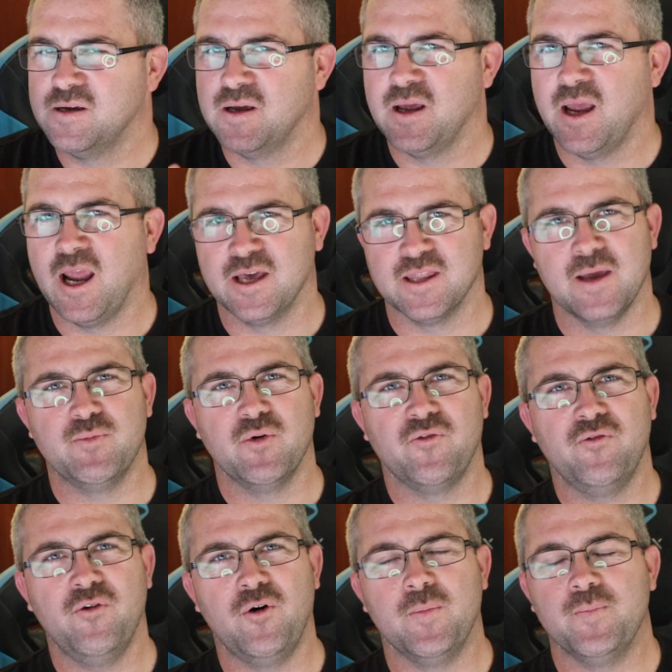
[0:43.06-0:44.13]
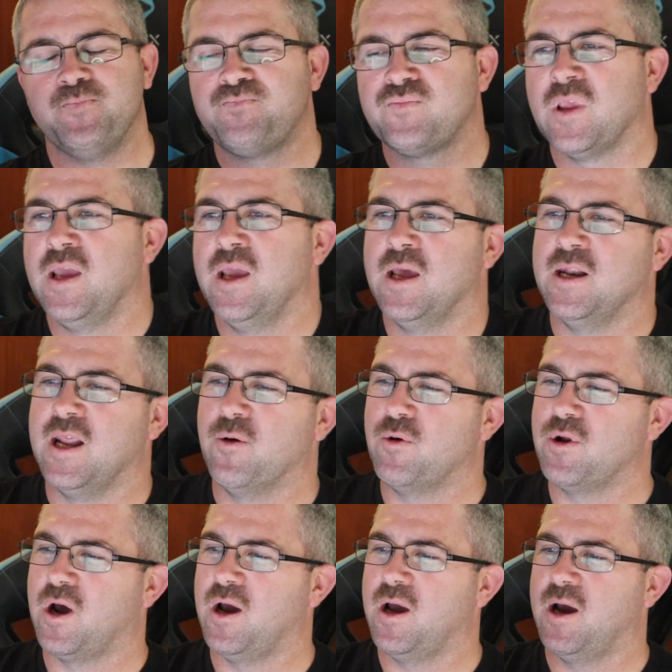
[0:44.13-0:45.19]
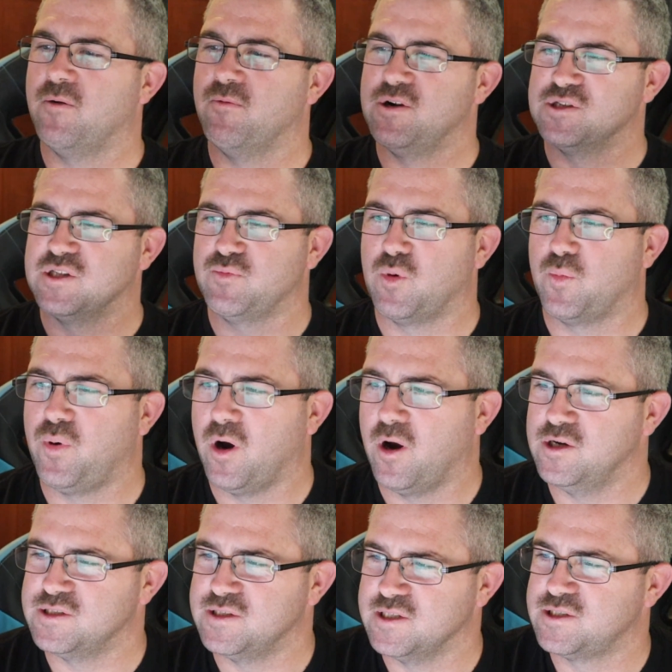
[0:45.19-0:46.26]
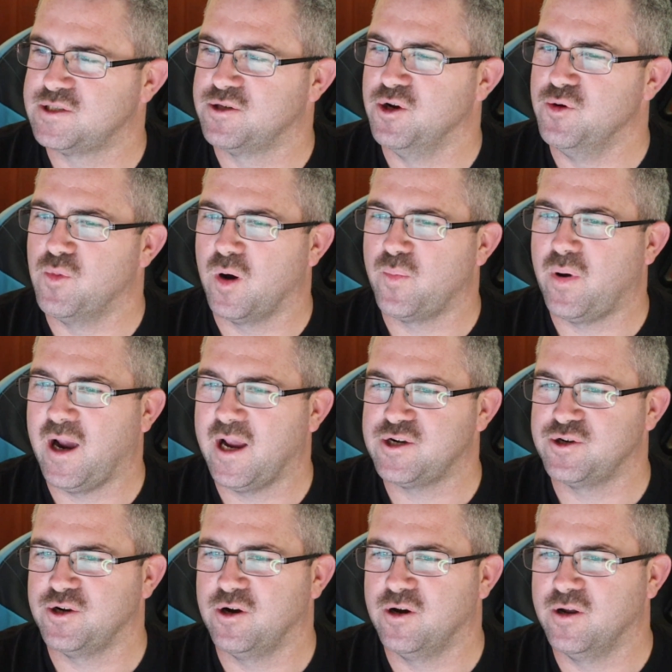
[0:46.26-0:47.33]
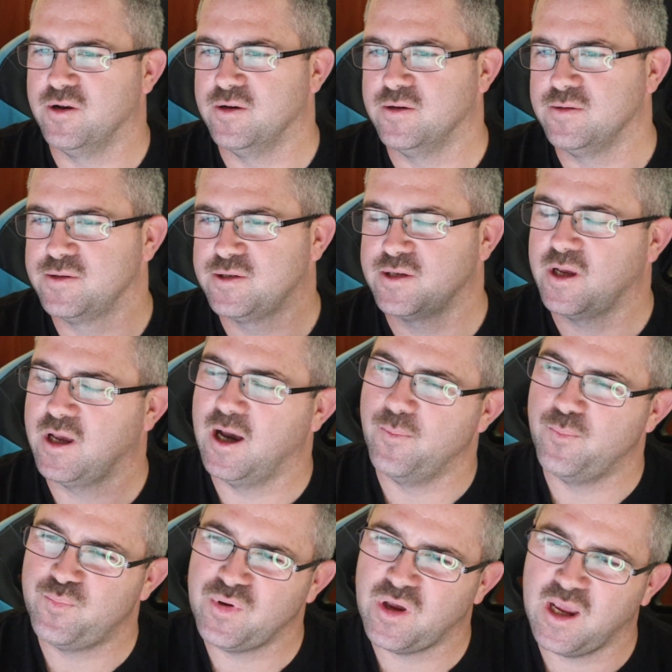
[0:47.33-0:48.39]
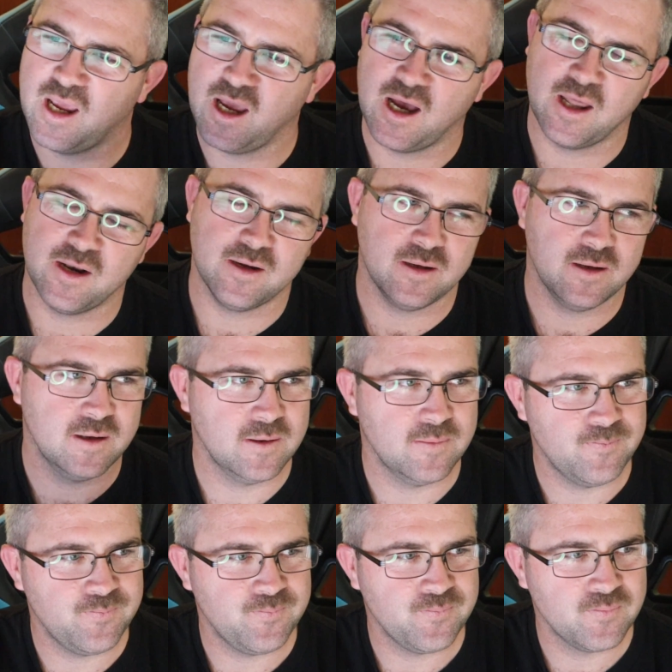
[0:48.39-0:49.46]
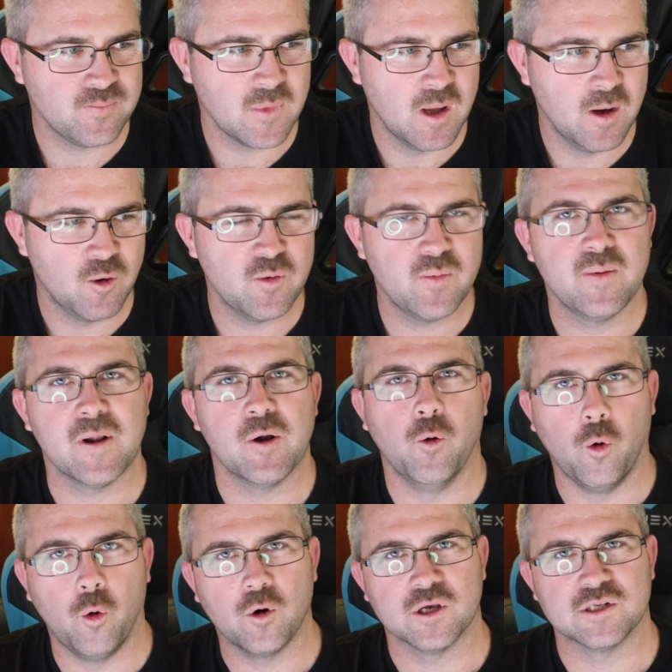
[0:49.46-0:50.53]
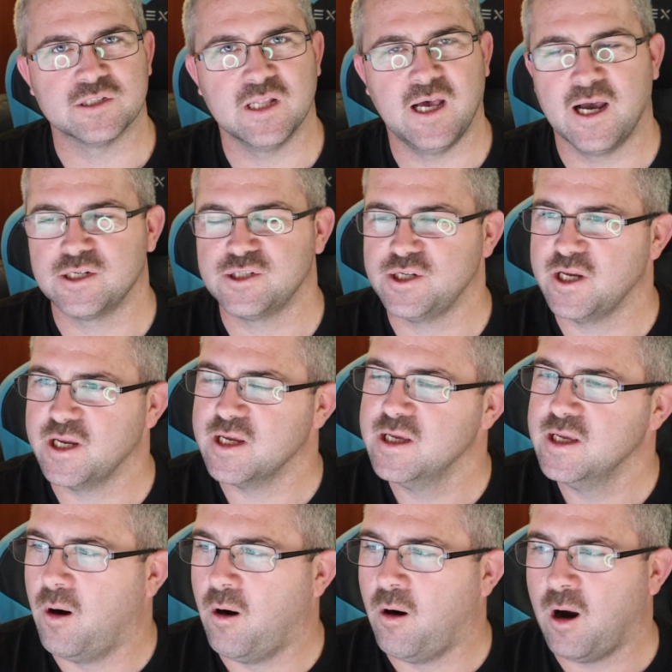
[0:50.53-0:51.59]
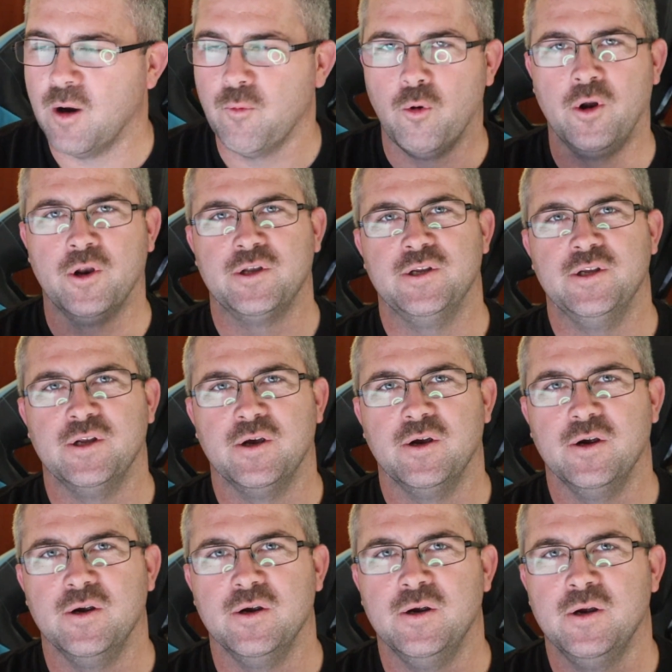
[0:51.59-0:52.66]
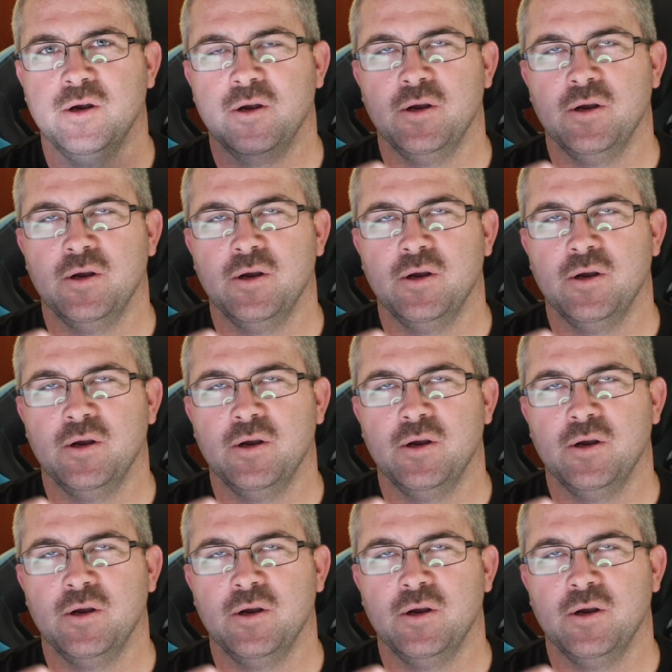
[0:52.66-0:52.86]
how they perform. Now, when I originally proposed this to my Patreon about August last year, I wanted to do